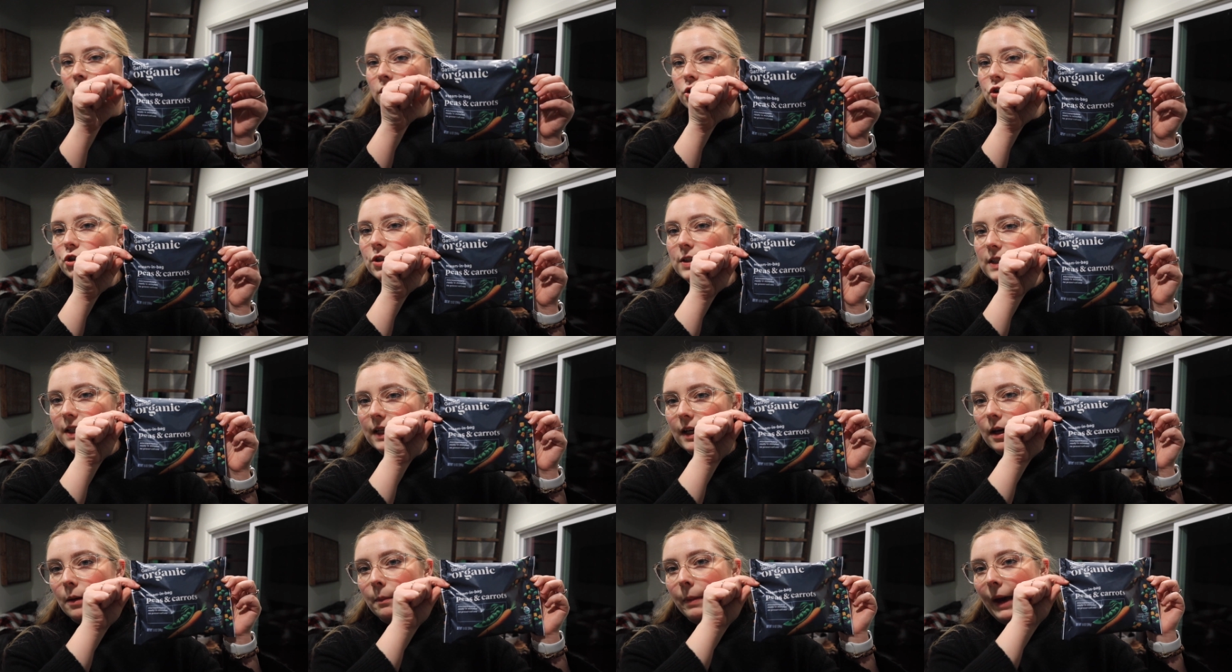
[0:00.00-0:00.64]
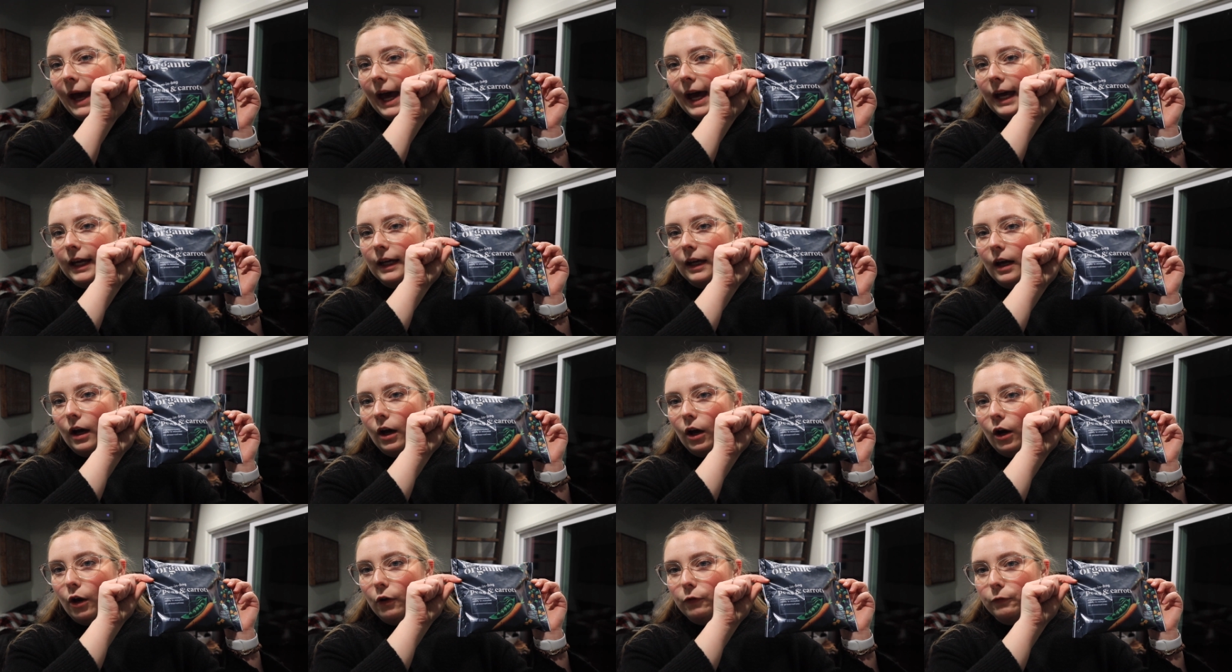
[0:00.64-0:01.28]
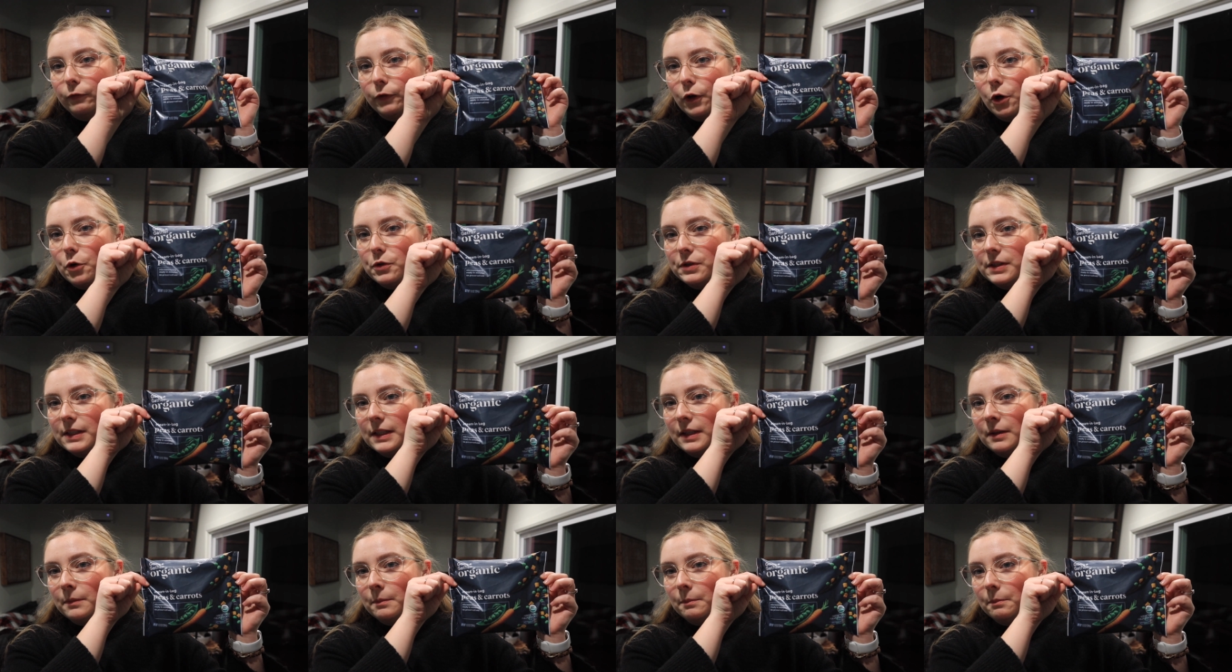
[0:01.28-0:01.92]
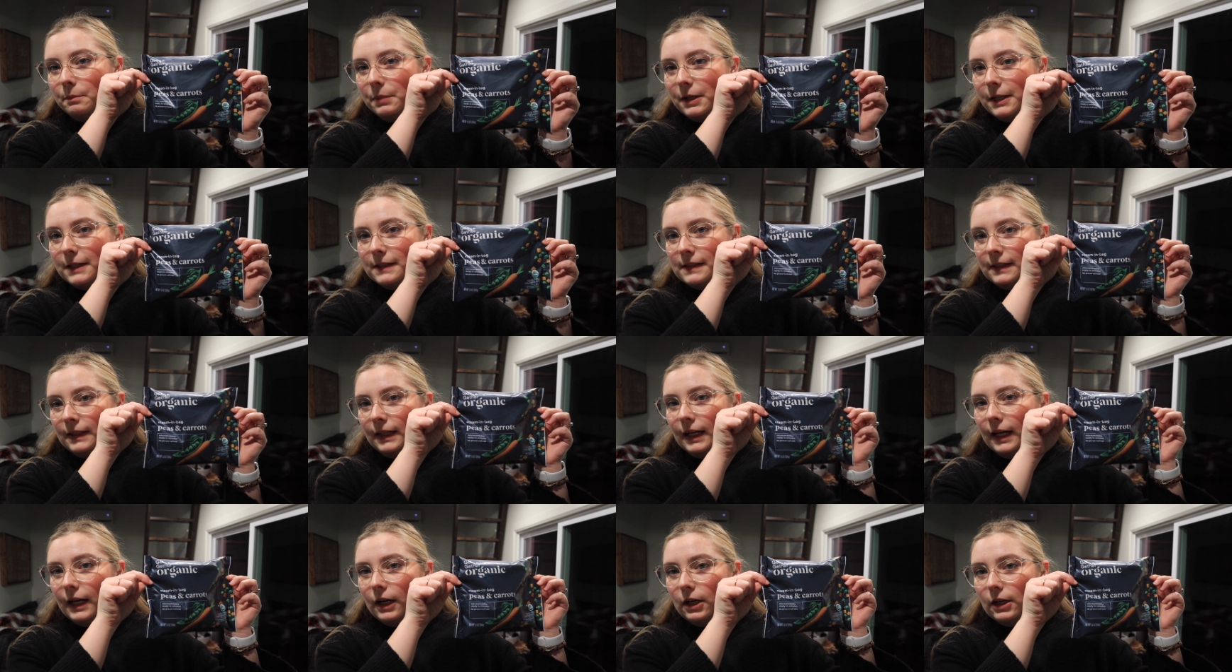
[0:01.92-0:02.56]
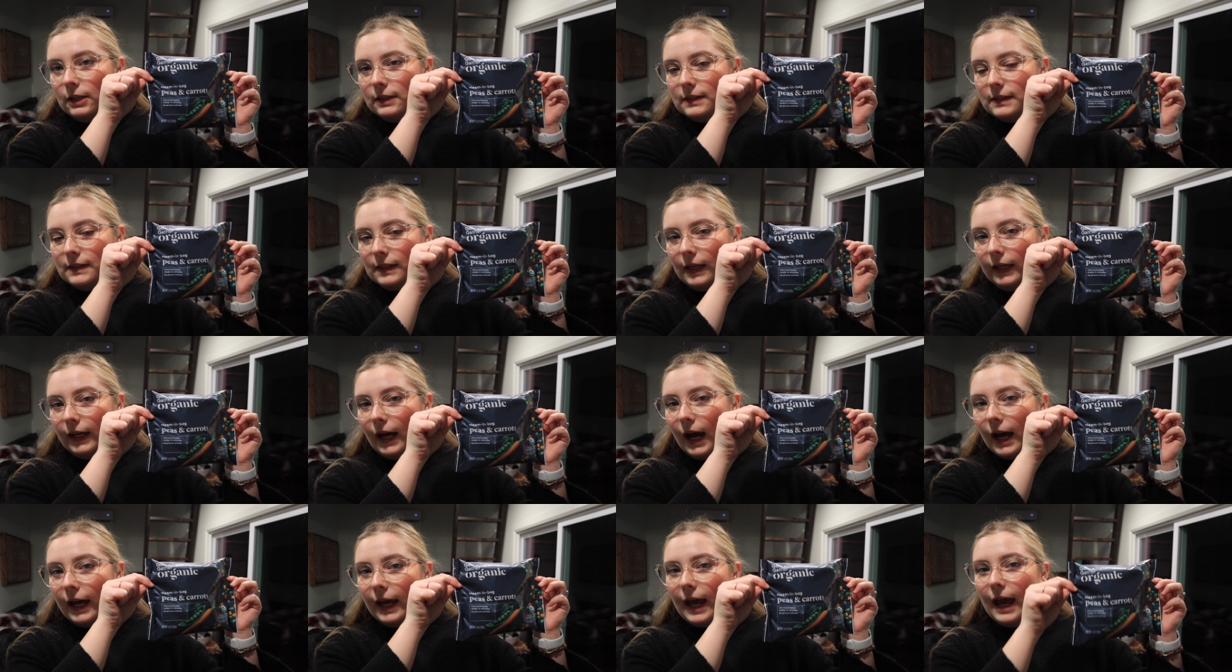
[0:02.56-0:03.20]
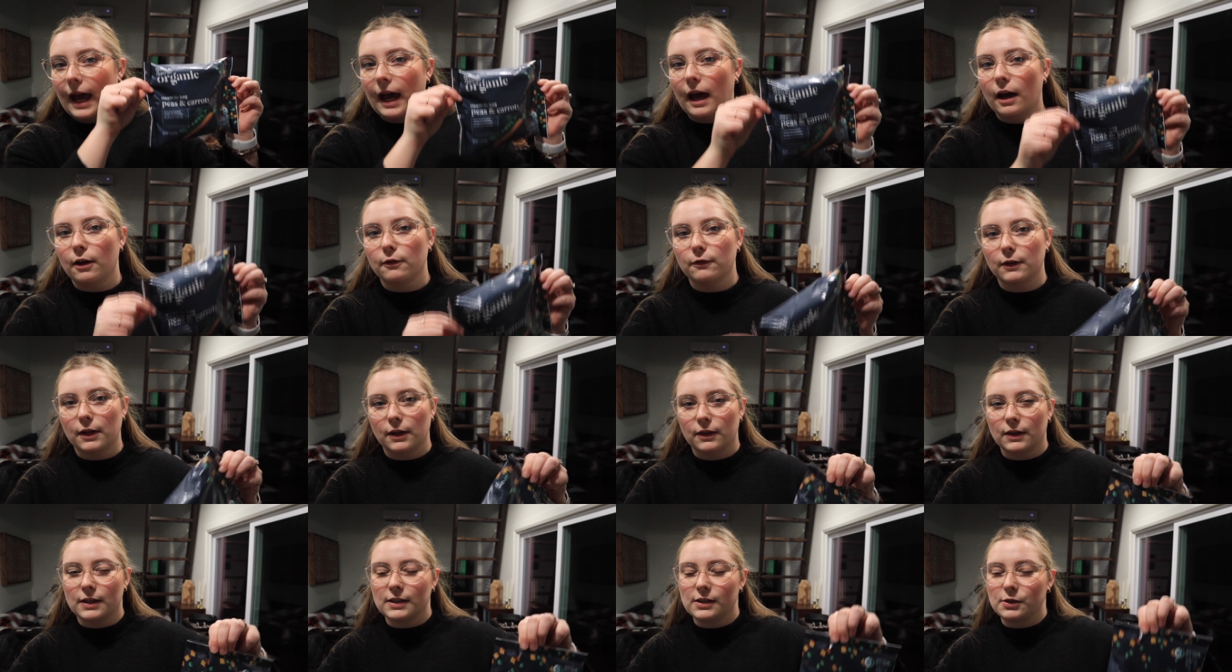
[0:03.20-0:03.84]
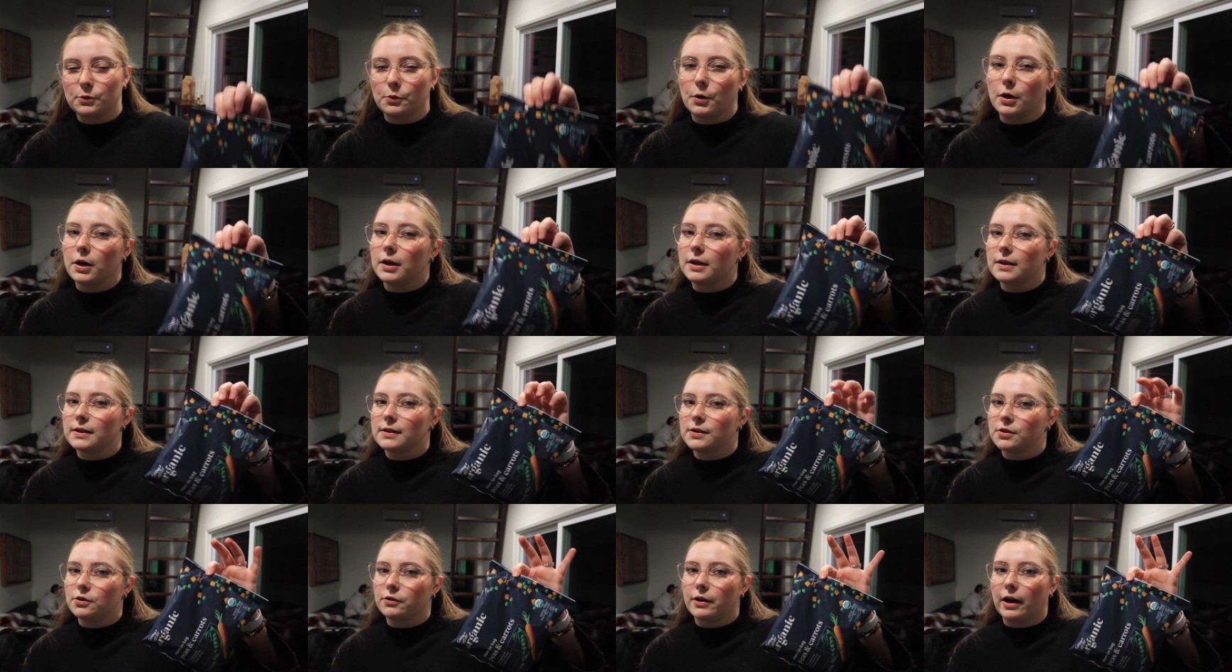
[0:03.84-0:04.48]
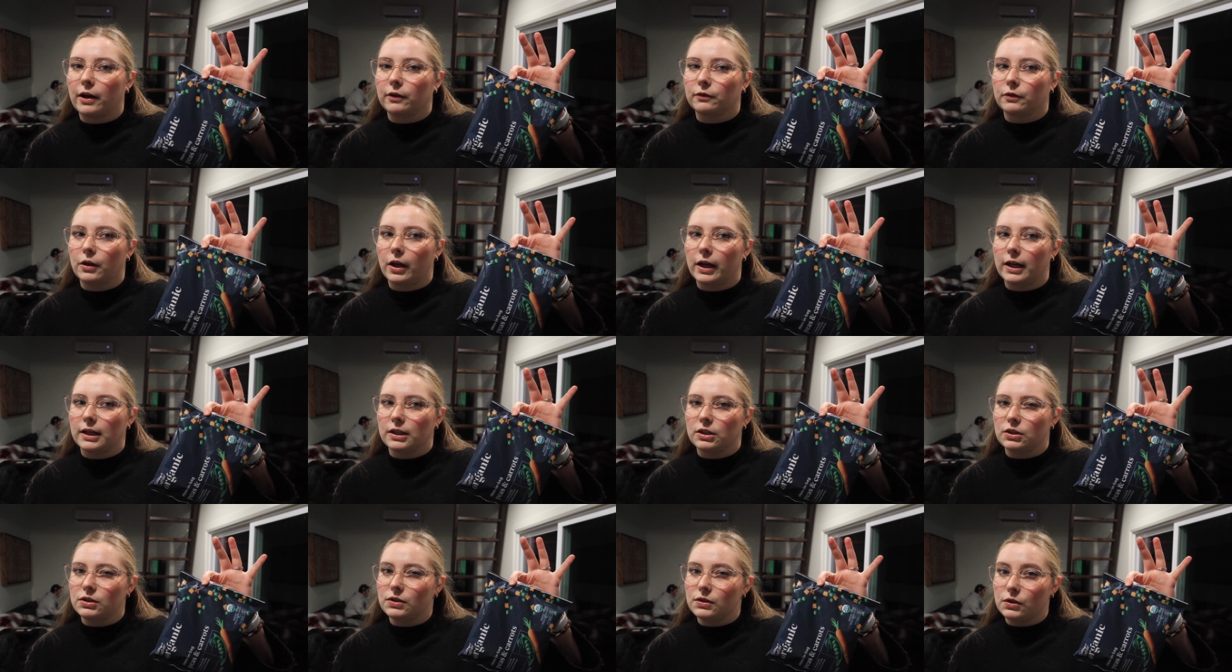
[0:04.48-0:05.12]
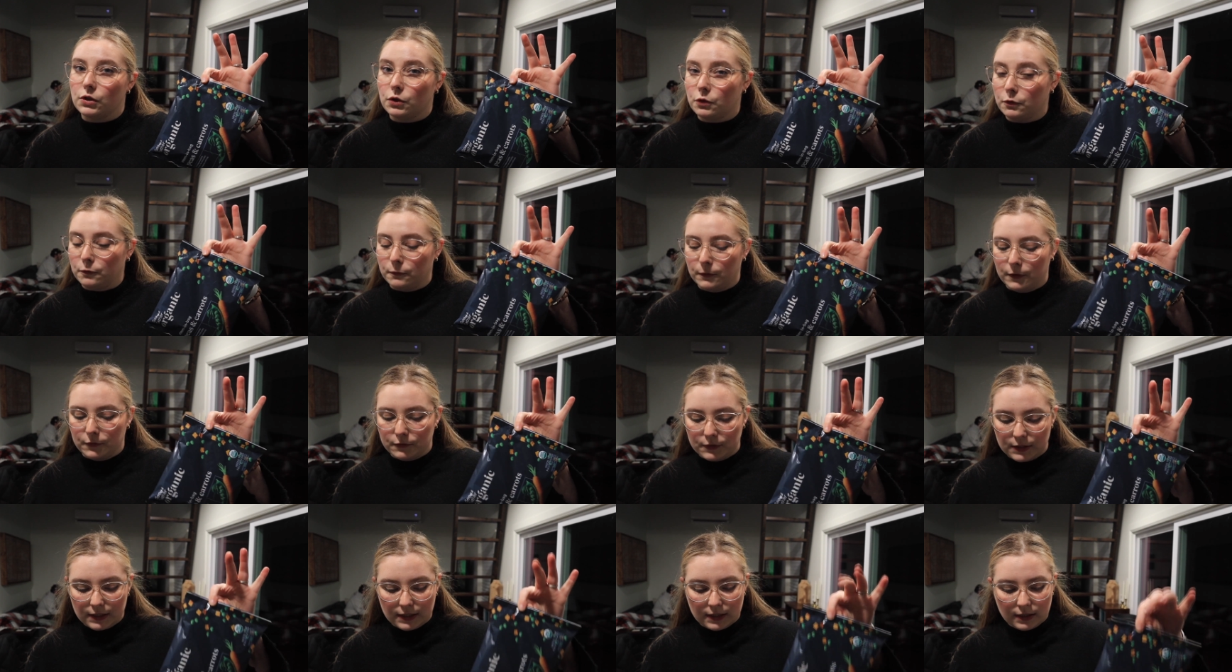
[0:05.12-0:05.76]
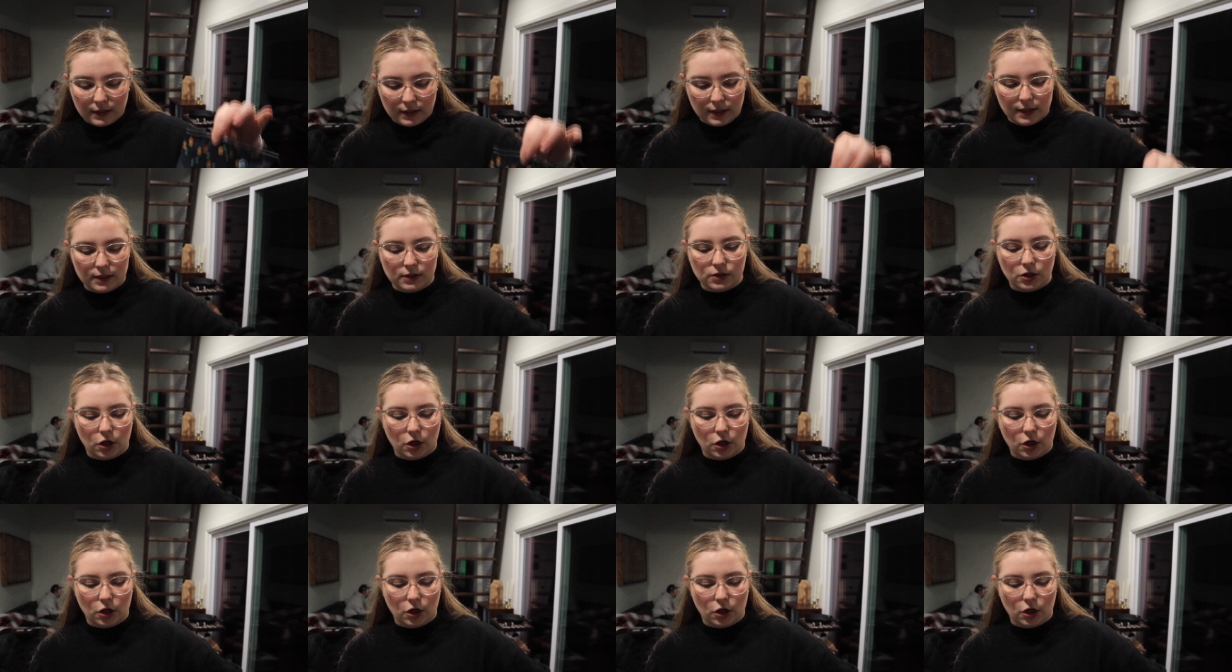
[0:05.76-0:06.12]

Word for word: just get a bag of frozen peas and carrots like I have, and this was around like 250 at